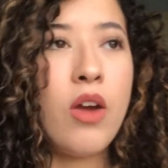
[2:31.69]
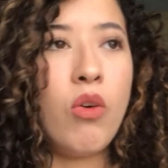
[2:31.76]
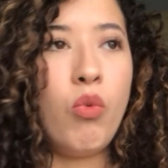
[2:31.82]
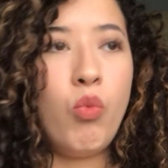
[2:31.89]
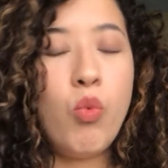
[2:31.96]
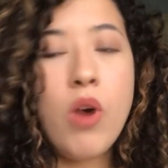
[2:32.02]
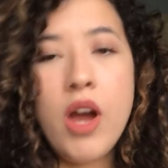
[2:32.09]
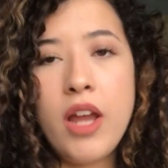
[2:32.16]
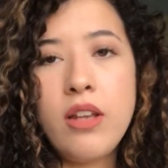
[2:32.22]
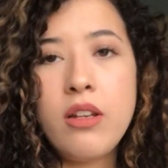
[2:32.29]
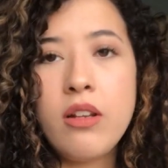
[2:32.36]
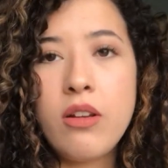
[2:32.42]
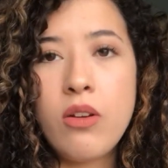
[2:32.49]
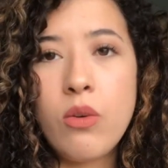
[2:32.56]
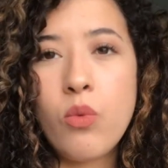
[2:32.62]
One,
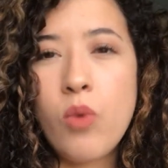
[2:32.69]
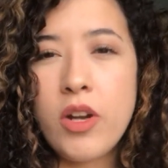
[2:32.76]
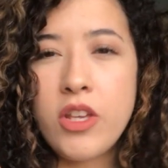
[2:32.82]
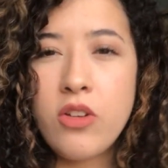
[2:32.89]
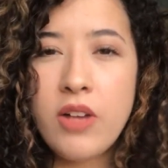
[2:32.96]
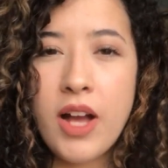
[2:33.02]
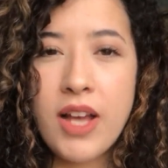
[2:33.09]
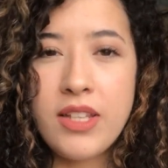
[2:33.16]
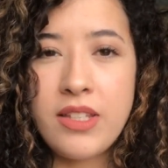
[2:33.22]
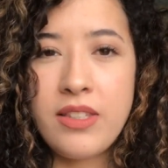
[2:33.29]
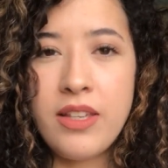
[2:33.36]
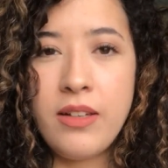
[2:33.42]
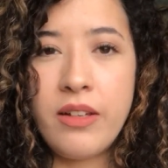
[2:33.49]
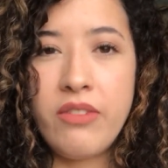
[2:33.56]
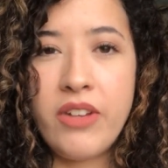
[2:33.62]
what do you guys
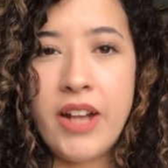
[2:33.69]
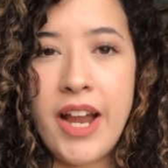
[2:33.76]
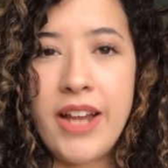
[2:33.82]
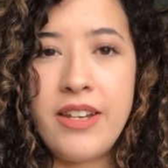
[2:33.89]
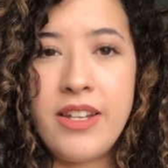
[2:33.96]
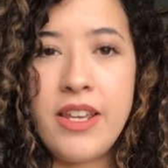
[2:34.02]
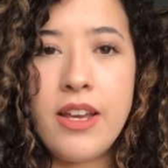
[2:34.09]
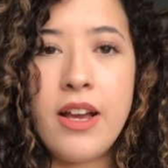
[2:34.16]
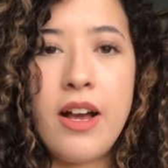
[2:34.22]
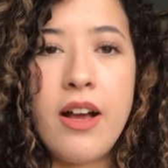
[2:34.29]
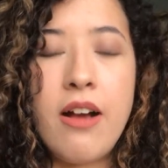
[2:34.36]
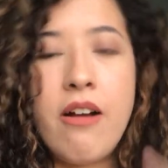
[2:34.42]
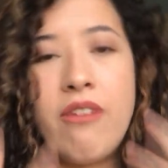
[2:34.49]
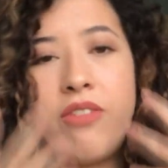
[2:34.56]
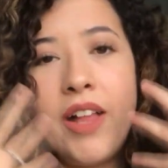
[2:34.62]
think of an
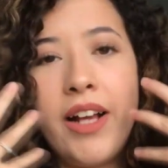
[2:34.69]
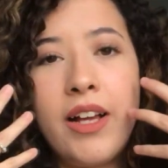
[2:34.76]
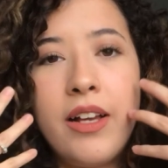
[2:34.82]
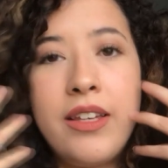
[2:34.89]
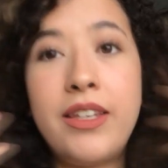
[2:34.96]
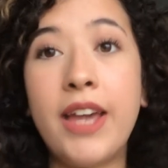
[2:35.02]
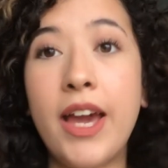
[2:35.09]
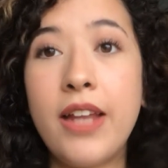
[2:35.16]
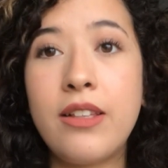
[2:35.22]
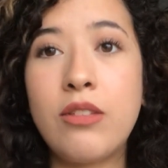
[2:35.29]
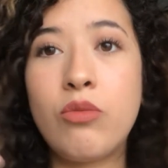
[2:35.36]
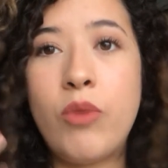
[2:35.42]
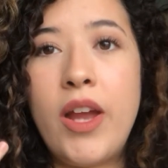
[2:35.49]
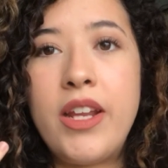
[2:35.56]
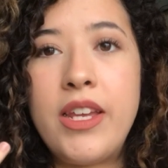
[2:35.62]
idea of like a
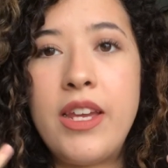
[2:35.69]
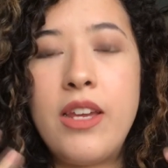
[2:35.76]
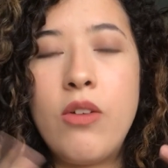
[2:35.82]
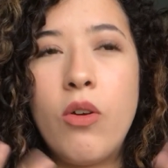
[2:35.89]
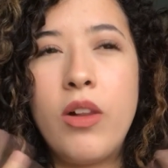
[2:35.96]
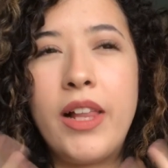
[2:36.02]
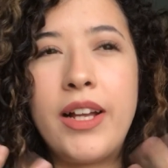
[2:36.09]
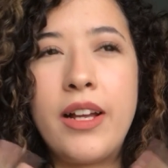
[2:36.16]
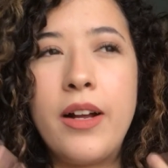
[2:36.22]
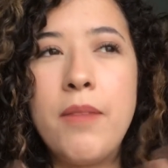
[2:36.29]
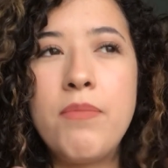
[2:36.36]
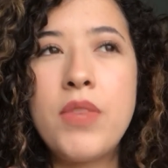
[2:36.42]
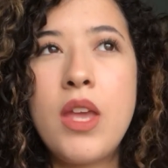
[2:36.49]
get ready or like a,